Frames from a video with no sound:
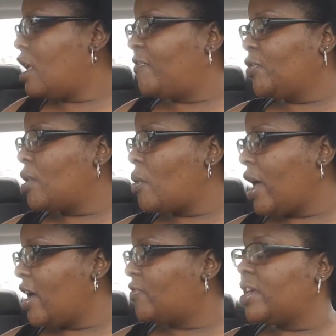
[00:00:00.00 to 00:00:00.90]
If you
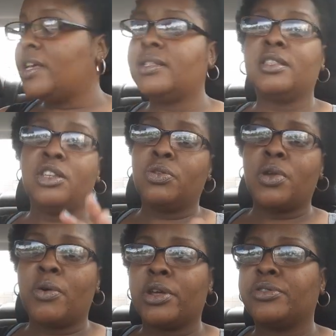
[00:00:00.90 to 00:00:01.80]
don't have kids, then
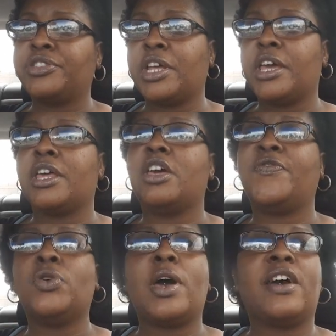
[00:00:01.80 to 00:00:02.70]
you don't understand.
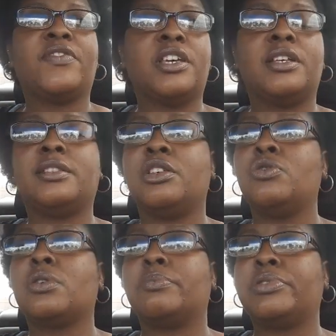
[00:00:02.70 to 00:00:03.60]
If you have kids, then
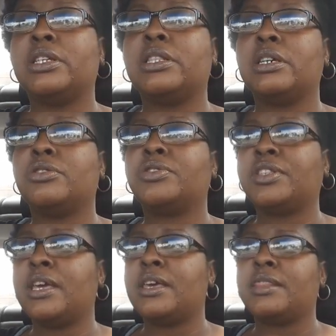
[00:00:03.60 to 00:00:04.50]
you completely
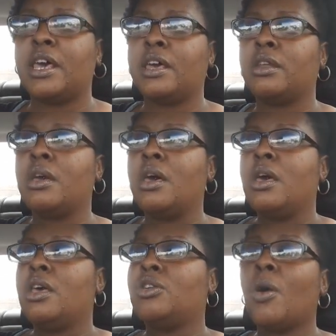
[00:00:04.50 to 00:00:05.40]
understand that
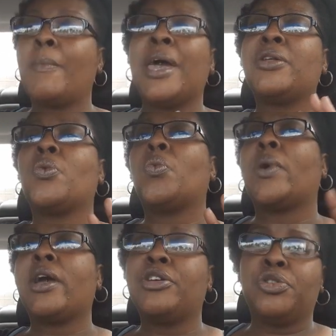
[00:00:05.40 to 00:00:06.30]
no matter
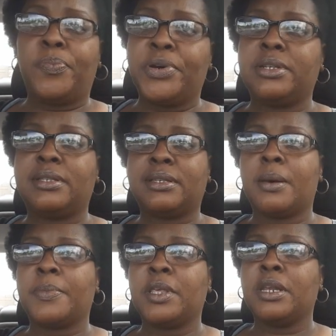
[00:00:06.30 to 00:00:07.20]
where you put
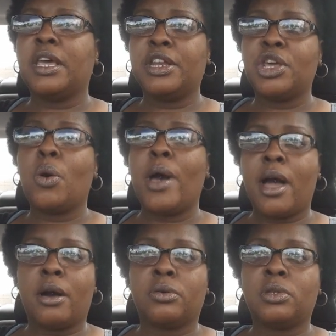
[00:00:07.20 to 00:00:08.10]
something in your
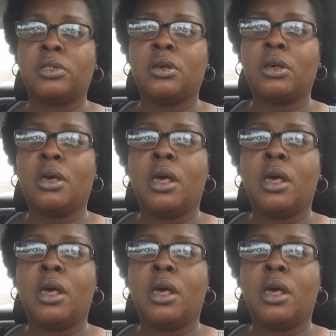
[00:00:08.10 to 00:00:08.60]
house,